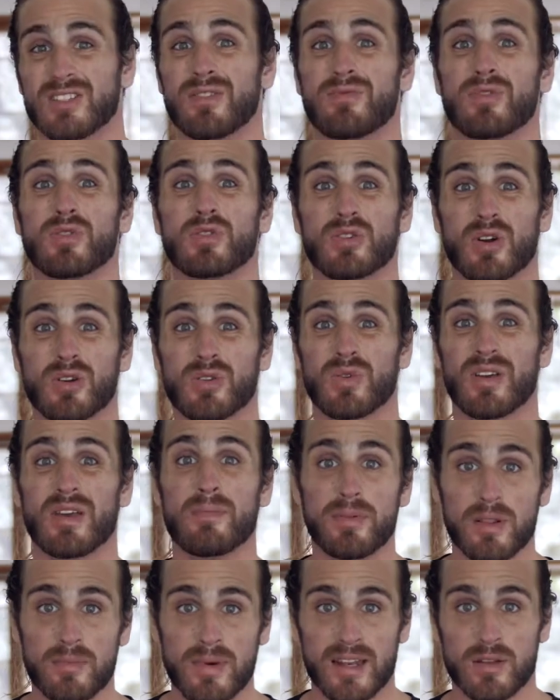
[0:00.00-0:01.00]
if you start to
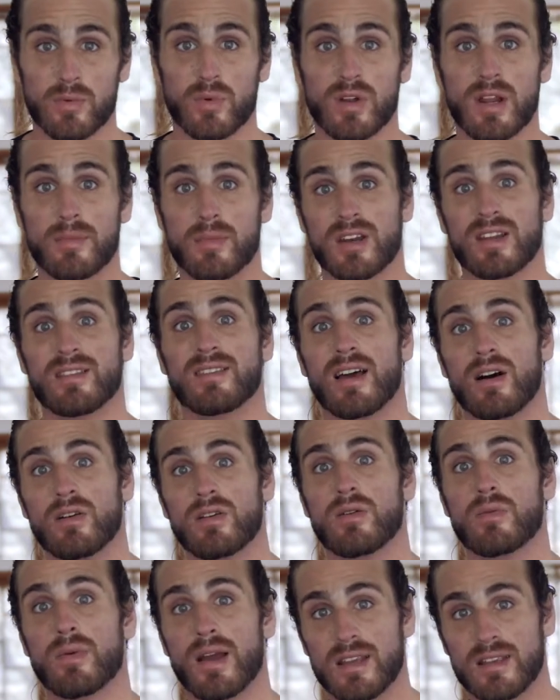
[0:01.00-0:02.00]
implement what I'm gonna tell
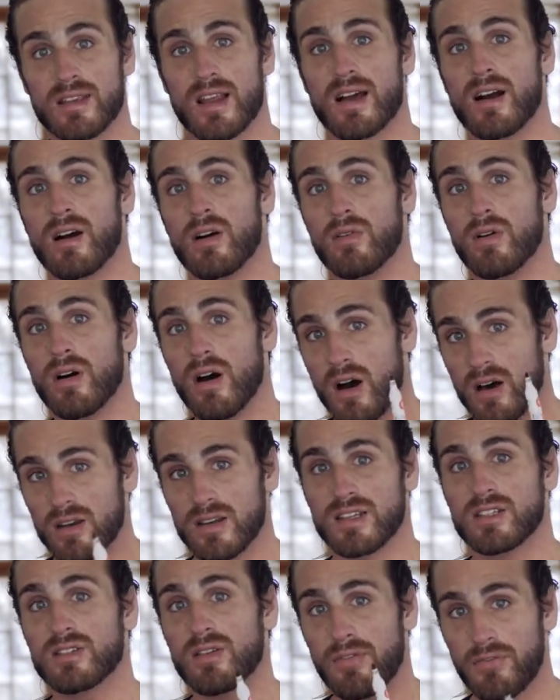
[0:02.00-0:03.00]
you right now on
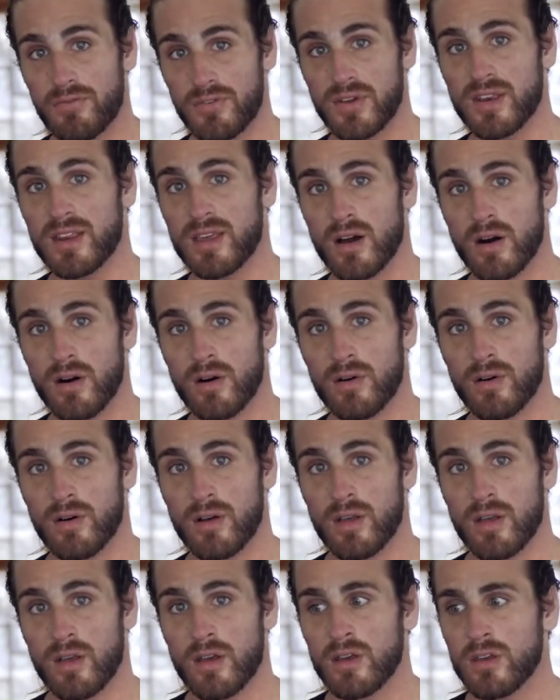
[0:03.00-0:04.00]
this video,
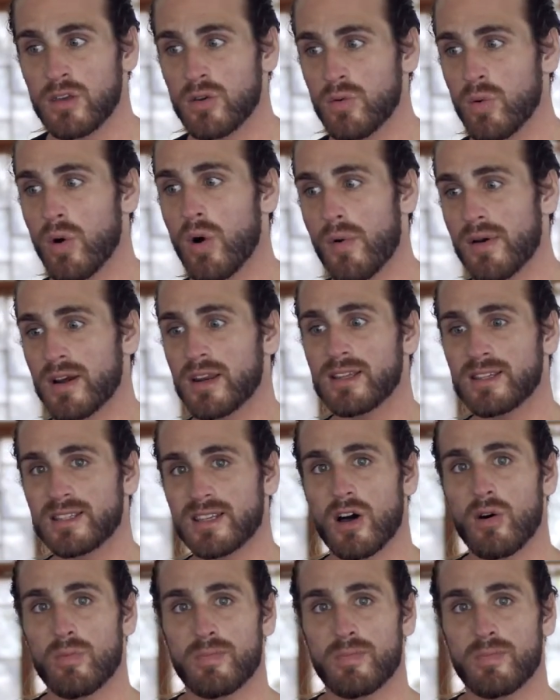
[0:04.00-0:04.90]
you already sell